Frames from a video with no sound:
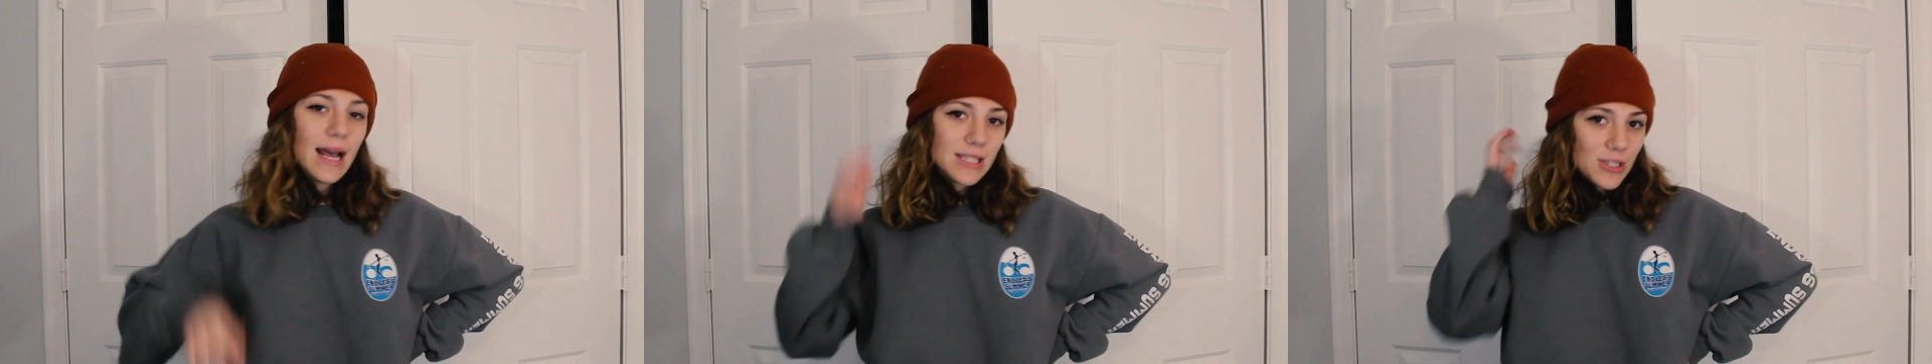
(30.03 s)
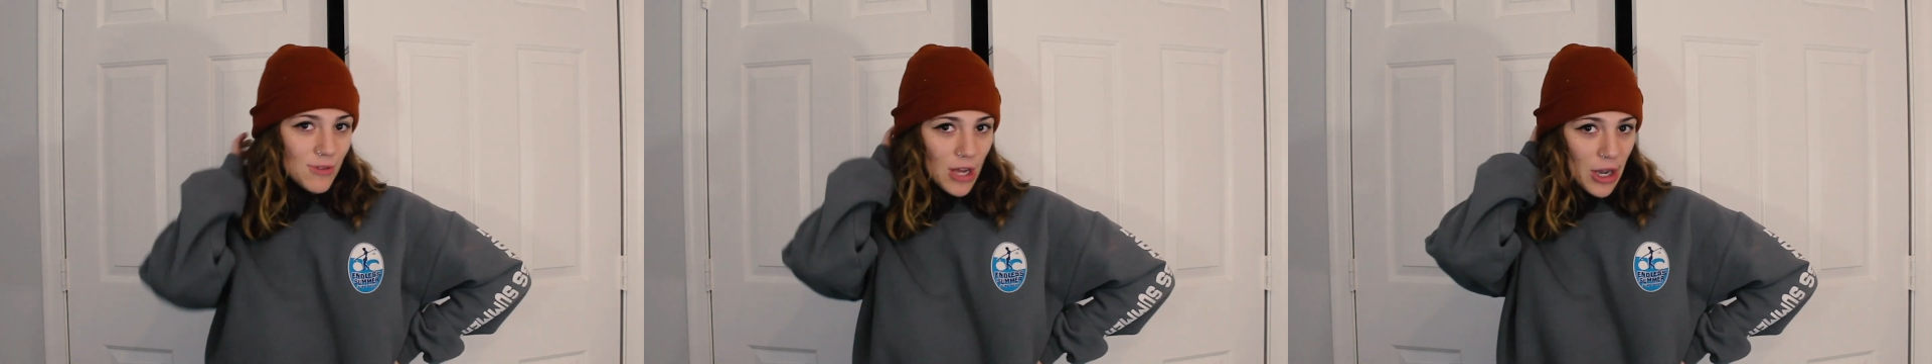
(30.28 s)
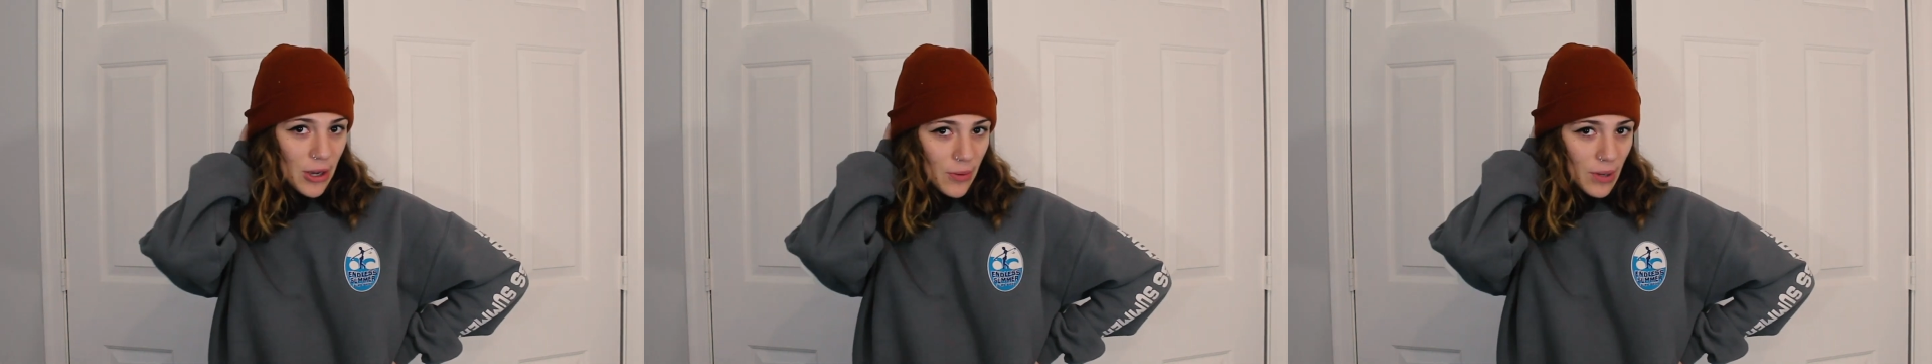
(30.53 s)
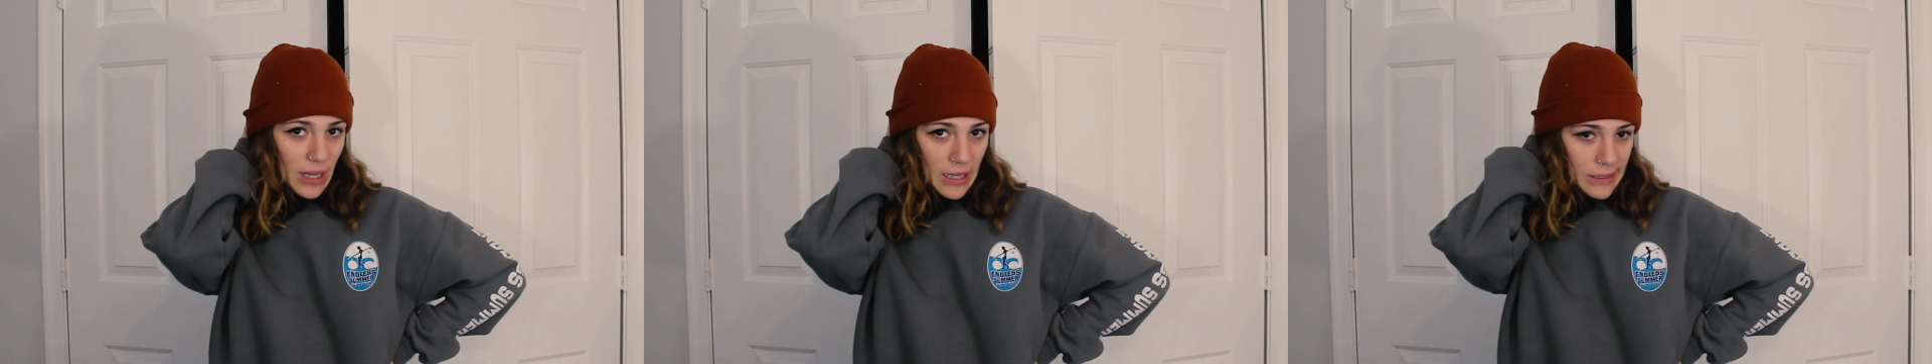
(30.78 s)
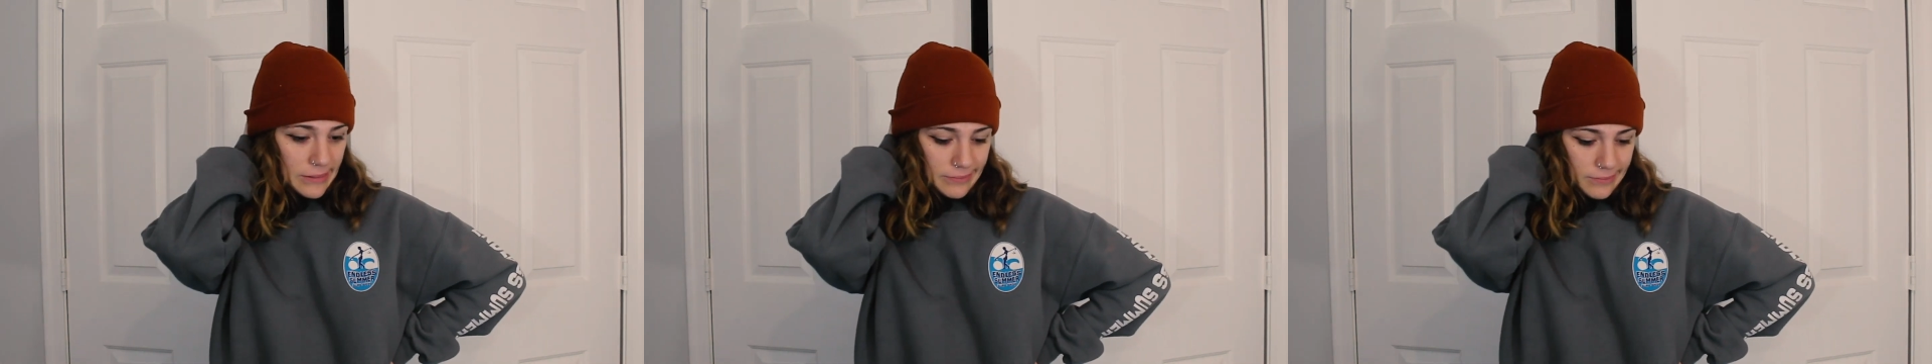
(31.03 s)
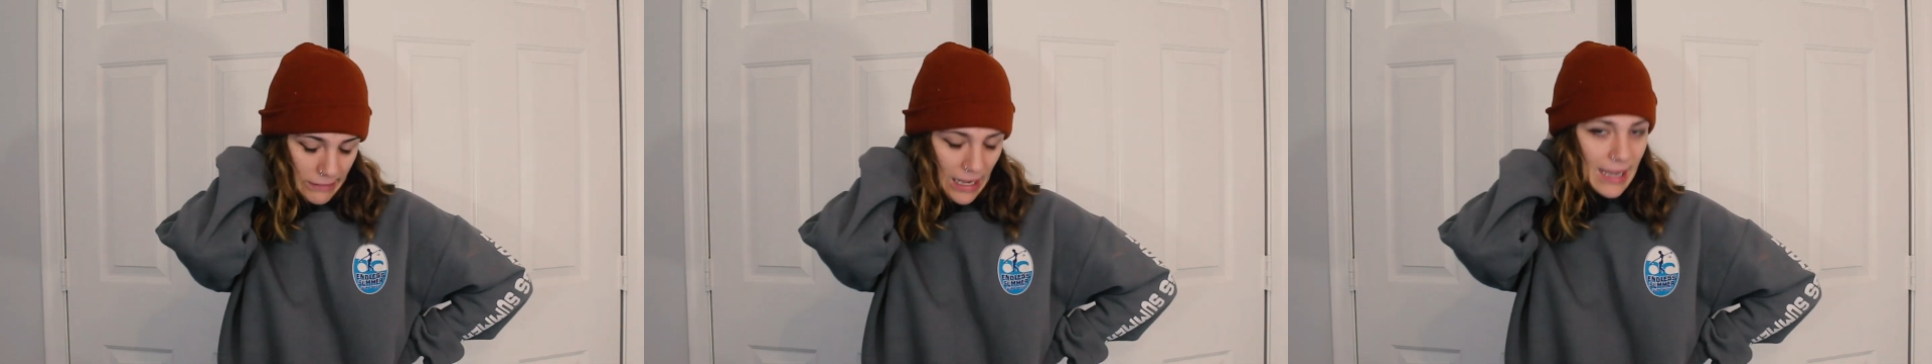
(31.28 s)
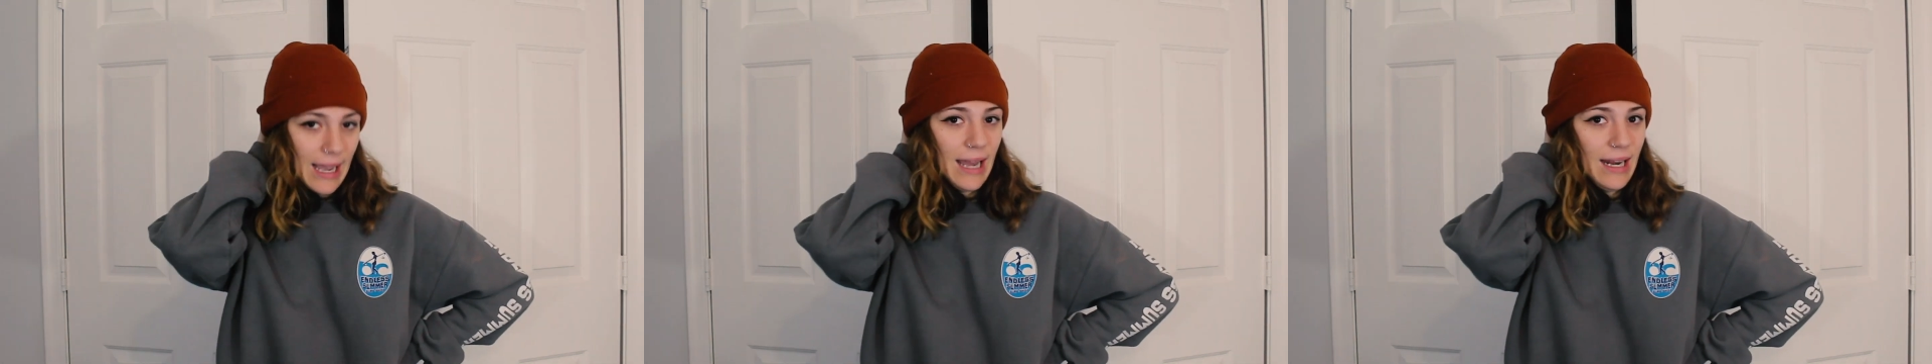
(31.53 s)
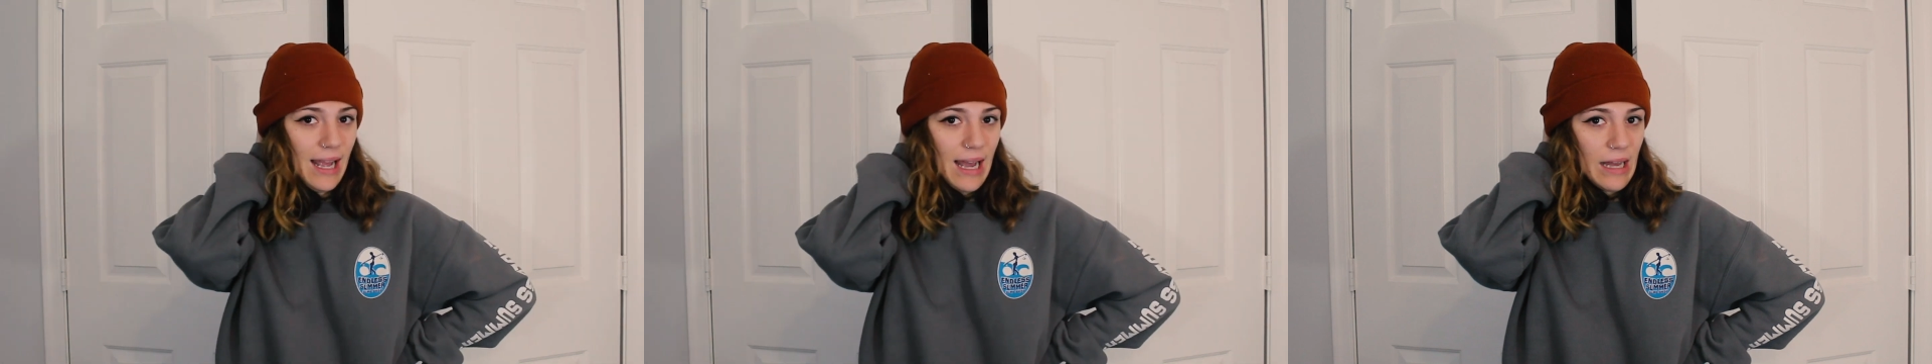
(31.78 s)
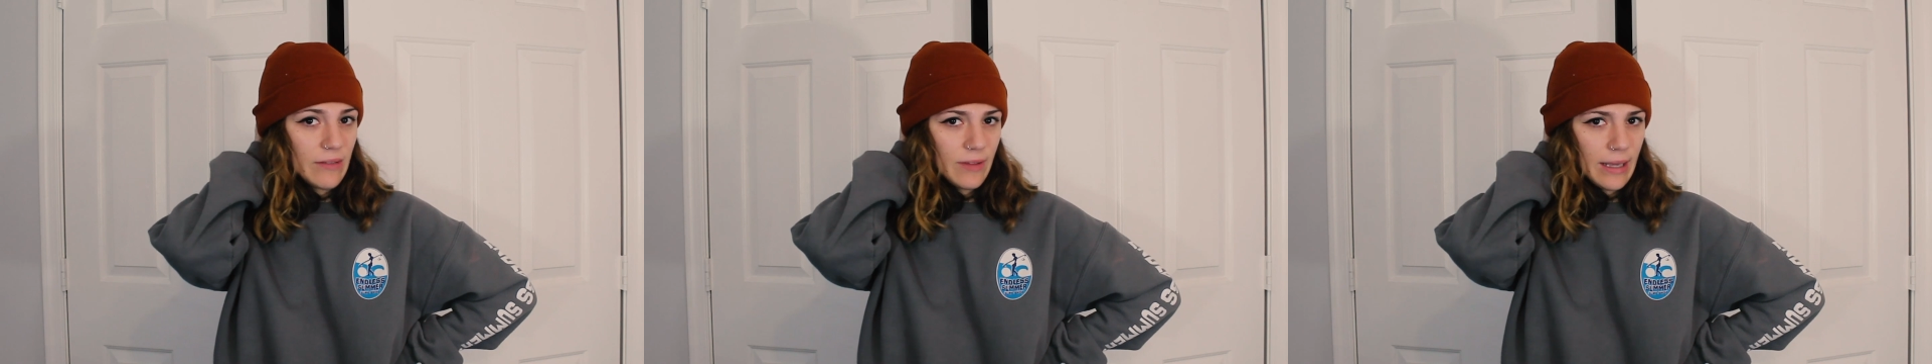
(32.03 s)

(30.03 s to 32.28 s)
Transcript: As you know, I kind of have